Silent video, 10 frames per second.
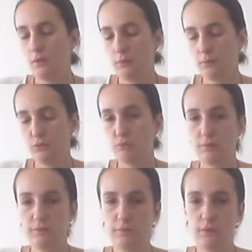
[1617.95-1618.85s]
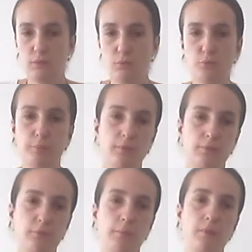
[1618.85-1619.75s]
do these videos,
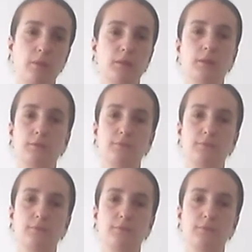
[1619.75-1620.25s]
because I mainly did